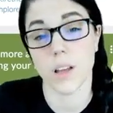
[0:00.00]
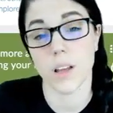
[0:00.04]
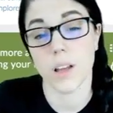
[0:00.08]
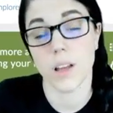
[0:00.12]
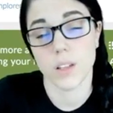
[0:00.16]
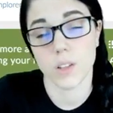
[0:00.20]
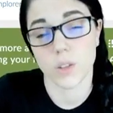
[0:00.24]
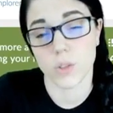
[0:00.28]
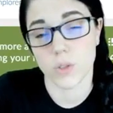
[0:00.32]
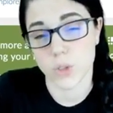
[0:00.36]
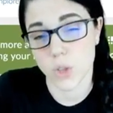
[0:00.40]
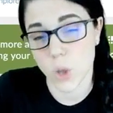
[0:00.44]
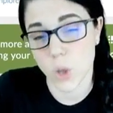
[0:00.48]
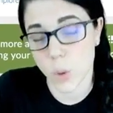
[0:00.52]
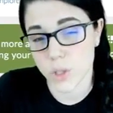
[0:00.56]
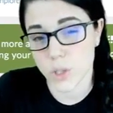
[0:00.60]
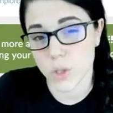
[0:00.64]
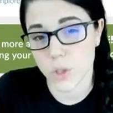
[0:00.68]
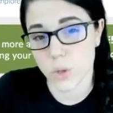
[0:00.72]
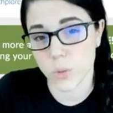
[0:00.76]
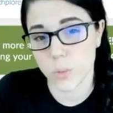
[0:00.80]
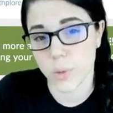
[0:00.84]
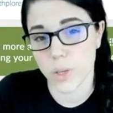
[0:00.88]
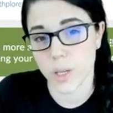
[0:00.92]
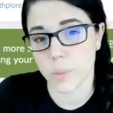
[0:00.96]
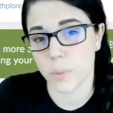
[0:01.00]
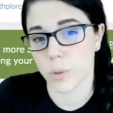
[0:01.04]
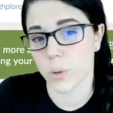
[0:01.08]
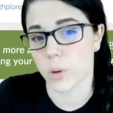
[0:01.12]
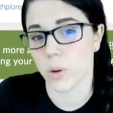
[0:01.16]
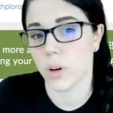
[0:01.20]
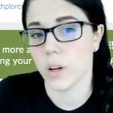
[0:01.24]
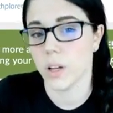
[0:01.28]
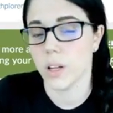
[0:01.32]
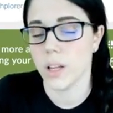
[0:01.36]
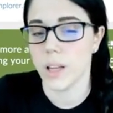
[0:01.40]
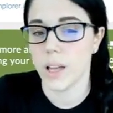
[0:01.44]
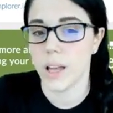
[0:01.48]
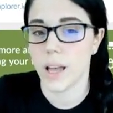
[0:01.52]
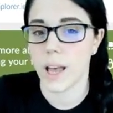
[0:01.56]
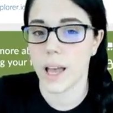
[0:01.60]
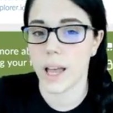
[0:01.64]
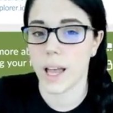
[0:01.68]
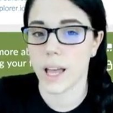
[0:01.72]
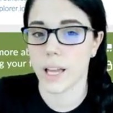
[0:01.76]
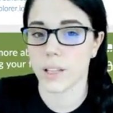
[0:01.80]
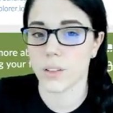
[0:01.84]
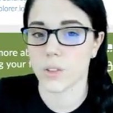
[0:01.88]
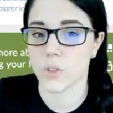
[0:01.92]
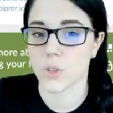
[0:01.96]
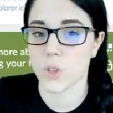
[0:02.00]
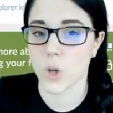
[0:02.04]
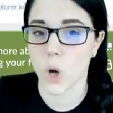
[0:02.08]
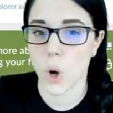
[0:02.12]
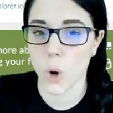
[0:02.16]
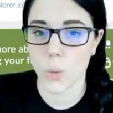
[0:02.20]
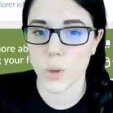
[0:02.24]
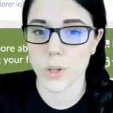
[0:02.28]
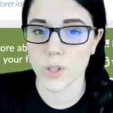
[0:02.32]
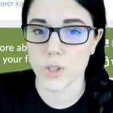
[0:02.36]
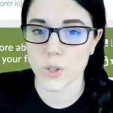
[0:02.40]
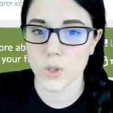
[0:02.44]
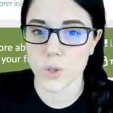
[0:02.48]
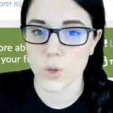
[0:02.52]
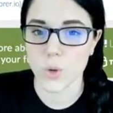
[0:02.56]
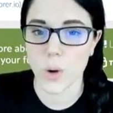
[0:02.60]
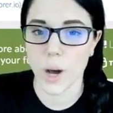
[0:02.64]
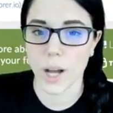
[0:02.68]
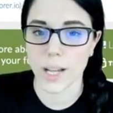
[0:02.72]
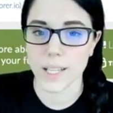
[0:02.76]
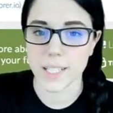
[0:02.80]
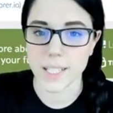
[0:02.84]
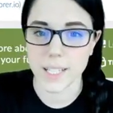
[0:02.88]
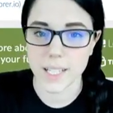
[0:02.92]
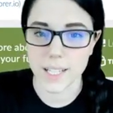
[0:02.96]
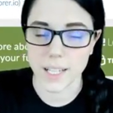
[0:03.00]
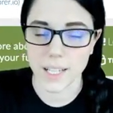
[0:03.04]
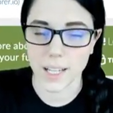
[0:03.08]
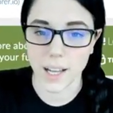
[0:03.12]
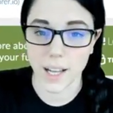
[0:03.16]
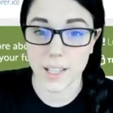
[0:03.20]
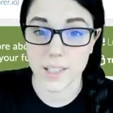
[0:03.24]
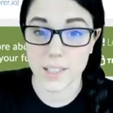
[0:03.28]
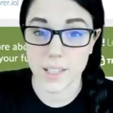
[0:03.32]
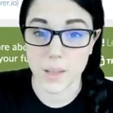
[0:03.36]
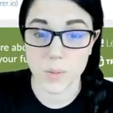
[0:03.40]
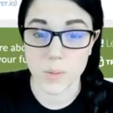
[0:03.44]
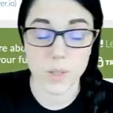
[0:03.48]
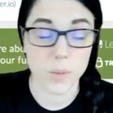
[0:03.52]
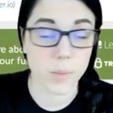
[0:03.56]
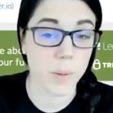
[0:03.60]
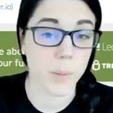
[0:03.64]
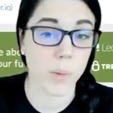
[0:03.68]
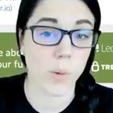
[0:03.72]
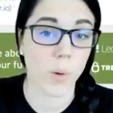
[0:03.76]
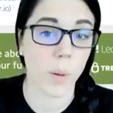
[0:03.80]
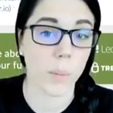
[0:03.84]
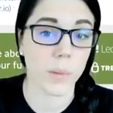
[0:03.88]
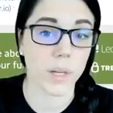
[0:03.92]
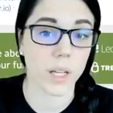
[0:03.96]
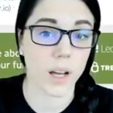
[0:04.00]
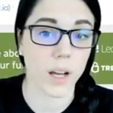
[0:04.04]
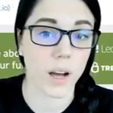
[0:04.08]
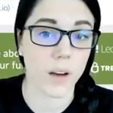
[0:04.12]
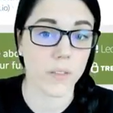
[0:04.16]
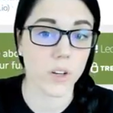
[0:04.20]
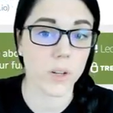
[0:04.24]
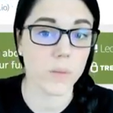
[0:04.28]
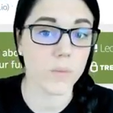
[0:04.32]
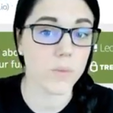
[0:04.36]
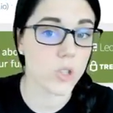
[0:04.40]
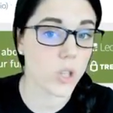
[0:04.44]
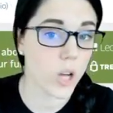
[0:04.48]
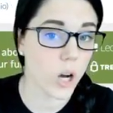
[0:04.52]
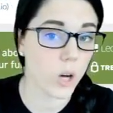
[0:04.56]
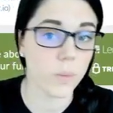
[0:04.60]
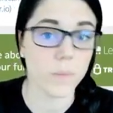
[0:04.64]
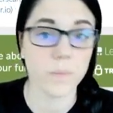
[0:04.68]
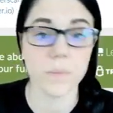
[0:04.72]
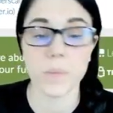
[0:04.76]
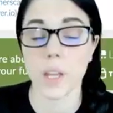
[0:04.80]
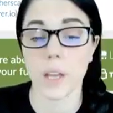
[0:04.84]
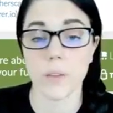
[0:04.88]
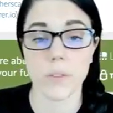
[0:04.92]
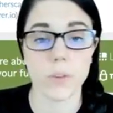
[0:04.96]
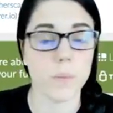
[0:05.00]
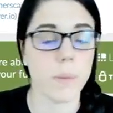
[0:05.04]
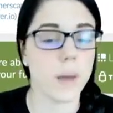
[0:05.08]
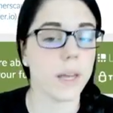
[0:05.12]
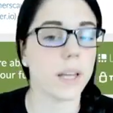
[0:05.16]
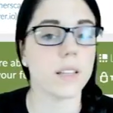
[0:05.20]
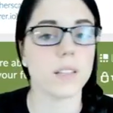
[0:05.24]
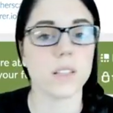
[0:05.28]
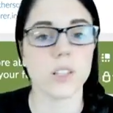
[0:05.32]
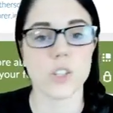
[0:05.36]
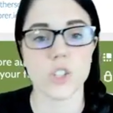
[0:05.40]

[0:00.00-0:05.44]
But there's always new people and there's always new ideas and concepts that people want me to cover. So if